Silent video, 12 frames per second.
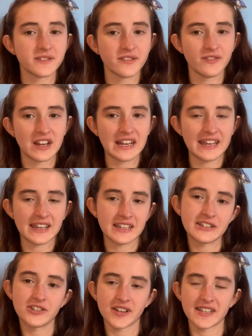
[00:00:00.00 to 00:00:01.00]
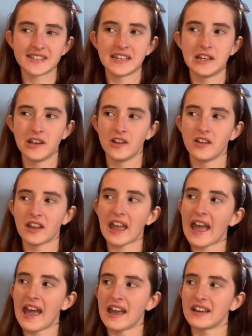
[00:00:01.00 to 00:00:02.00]
a really interesting look
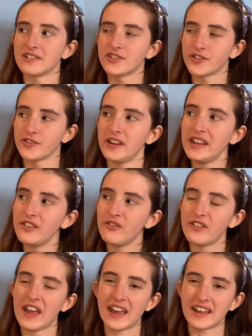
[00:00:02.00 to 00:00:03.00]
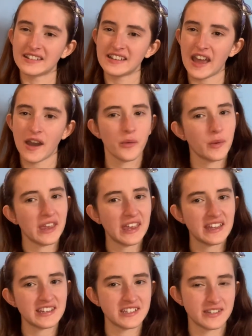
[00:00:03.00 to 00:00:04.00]
at grief and how we
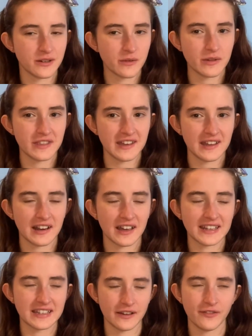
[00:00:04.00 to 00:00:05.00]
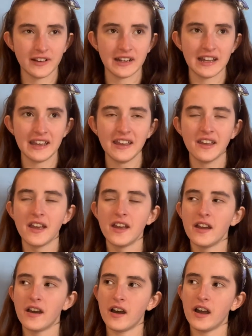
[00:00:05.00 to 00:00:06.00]
each deal with it, like, differently.
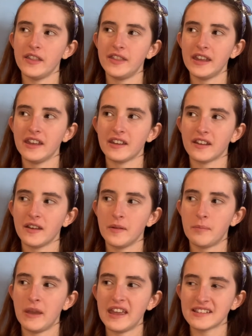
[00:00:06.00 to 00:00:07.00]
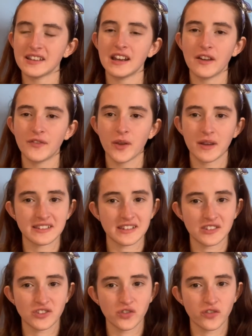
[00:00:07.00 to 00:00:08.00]
I think P.S. I Love You as a
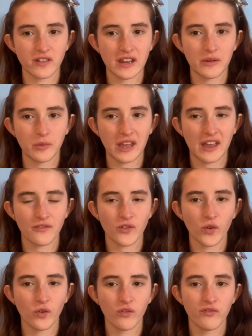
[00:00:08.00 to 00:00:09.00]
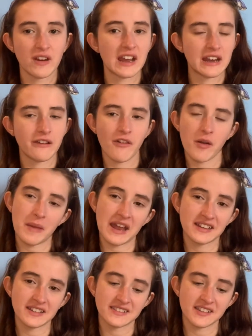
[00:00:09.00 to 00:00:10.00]
story, we have all really
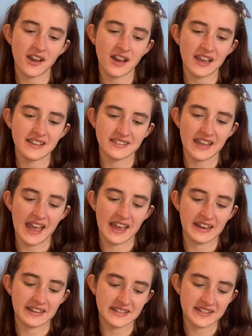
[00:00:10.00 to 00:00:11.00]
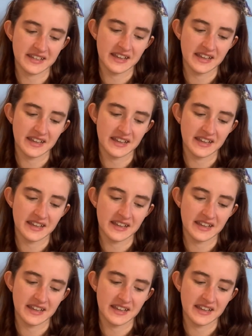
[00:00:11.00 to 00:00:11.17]
romanticized and